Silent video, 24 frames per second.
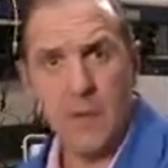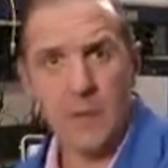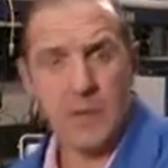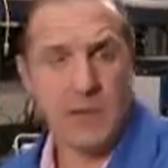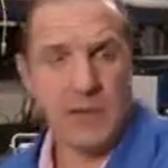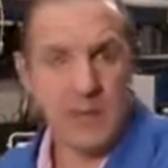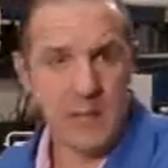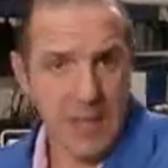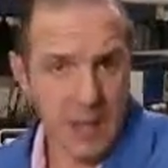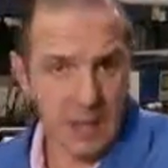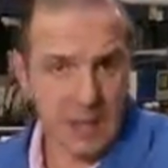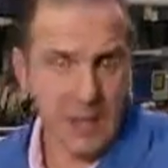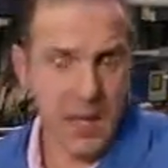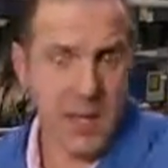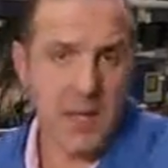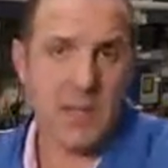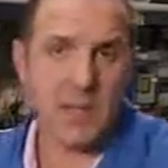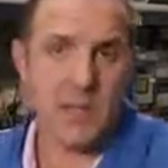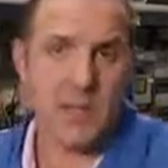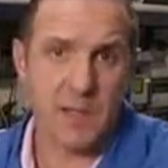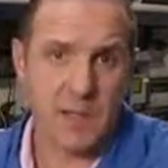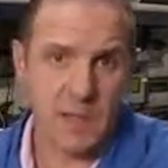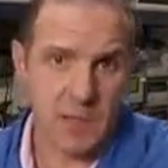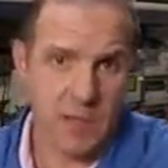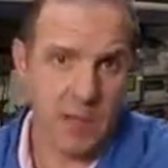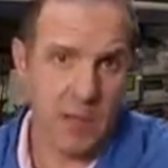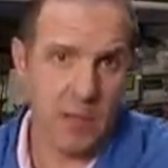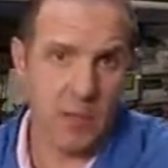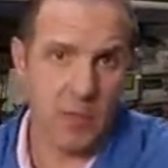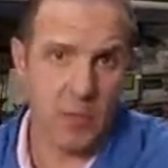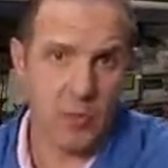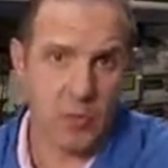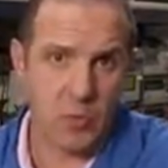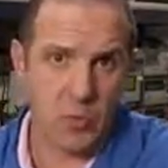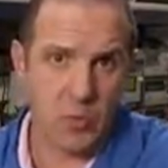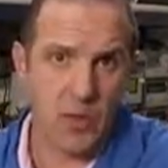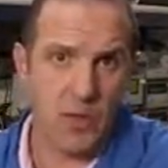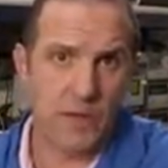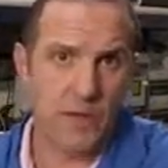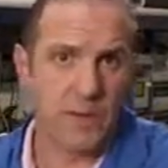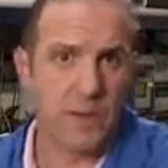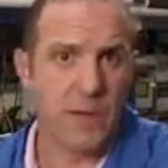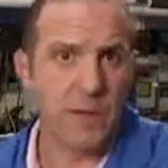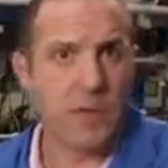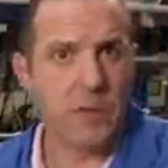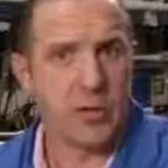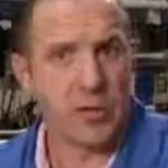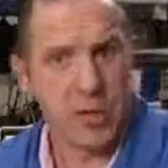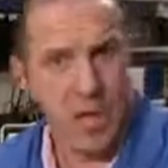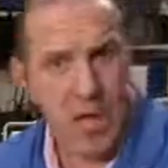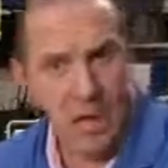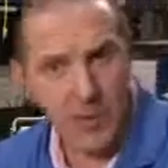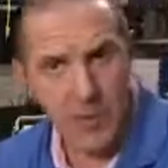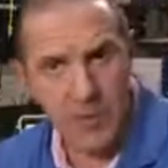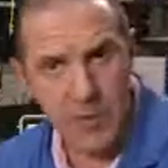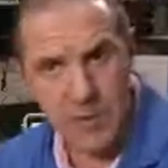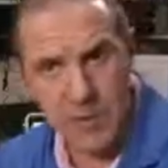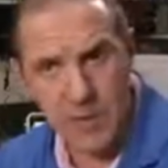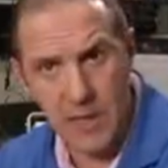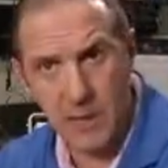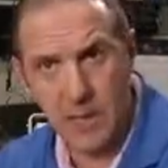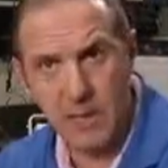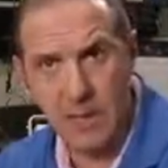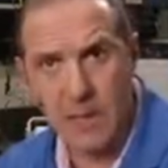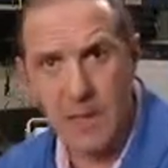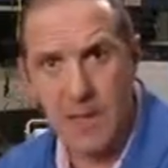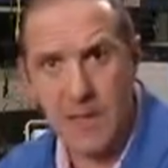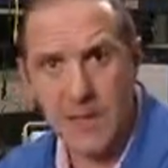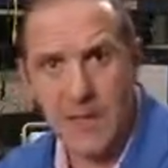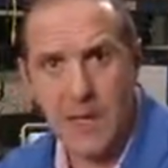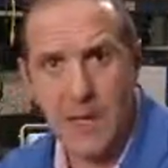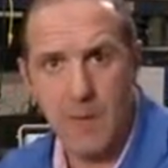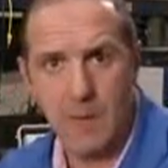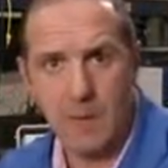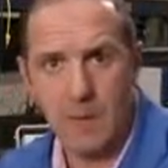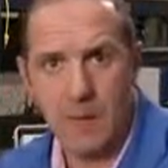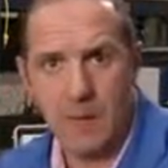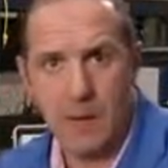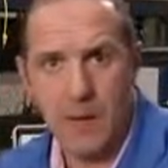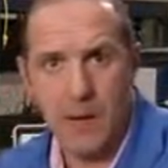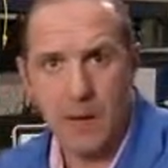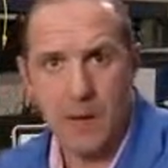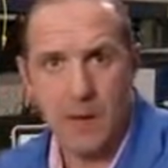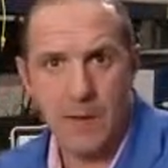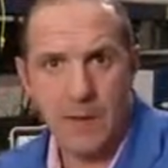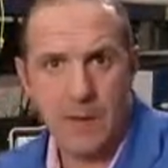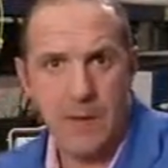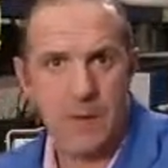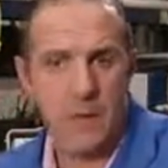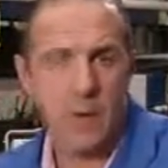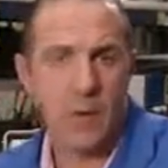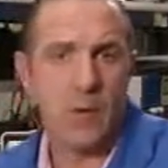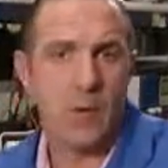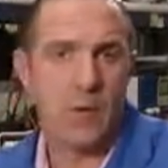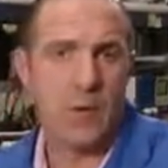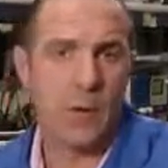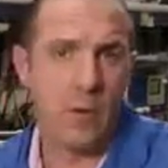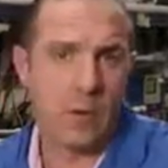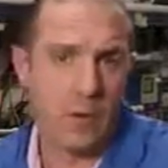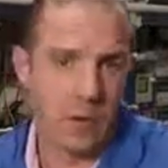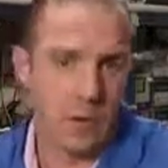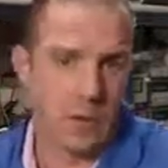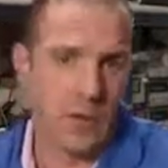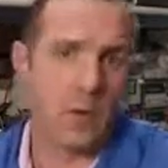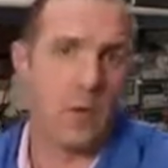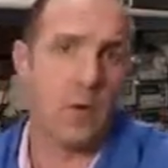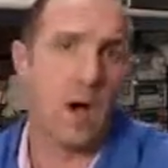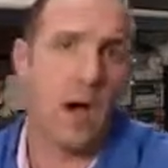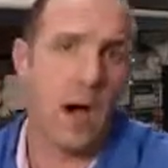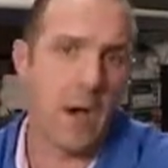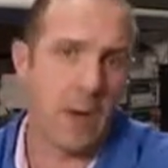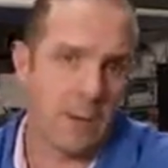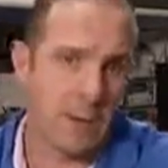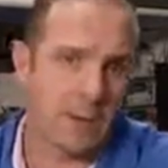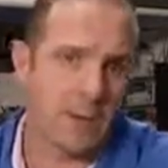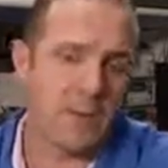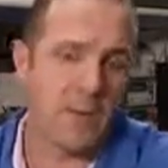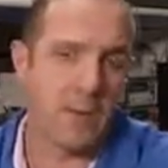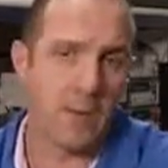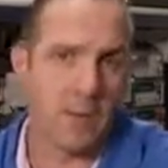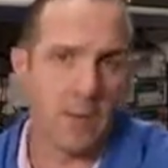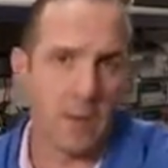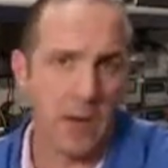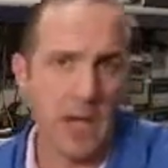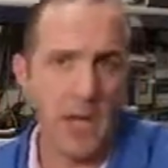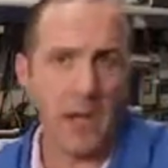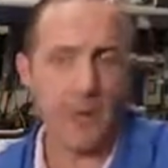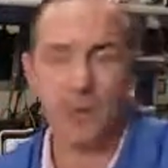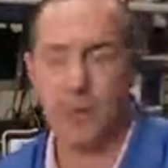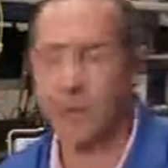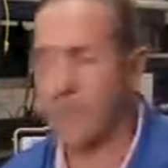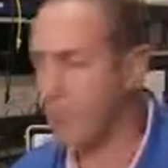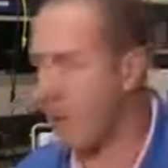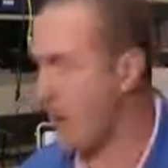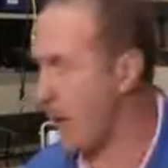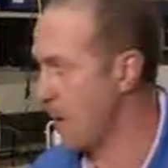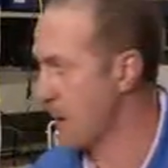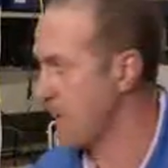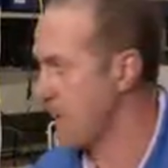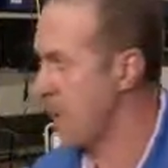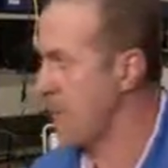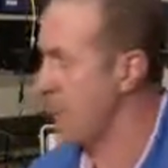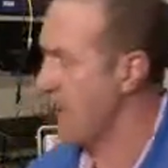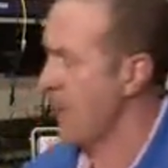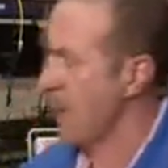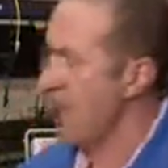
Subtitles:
such as zero drift, chopper stabilized amplifiers, or also auto zero amplifiers.